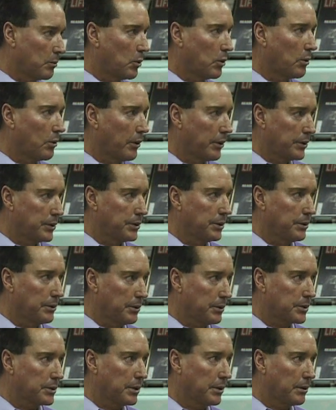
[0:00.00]
World War
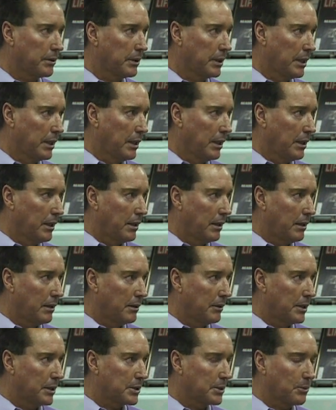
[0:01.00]
II. So
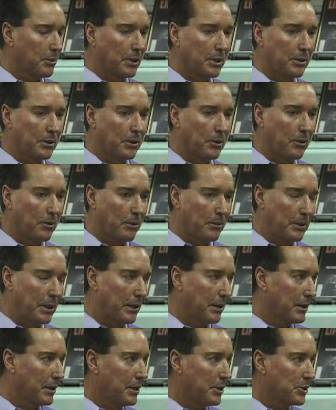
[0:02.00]
uh, that's the way good old
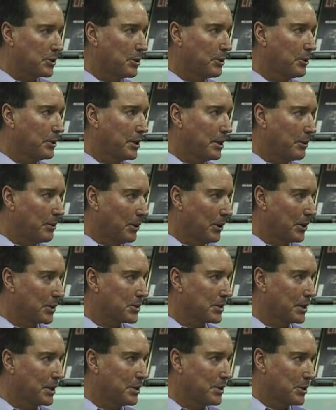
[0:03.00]
American ingenuity
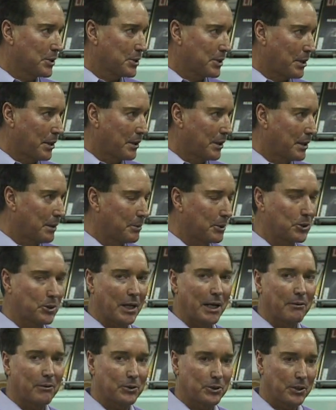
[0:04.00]
works. And he just started up a
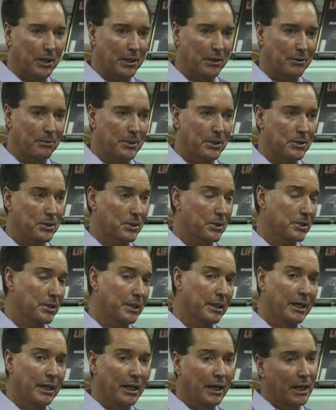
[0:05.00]
travel trailer business,
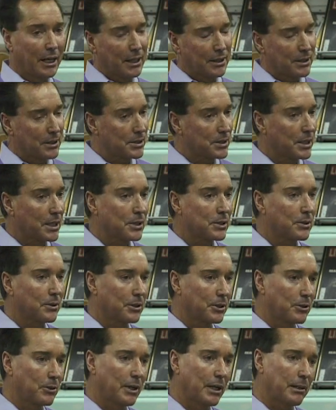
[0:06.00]
and these things are
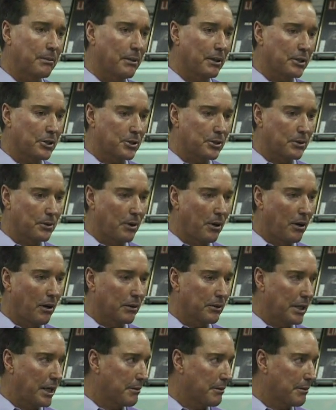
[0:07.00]
incredibly strong.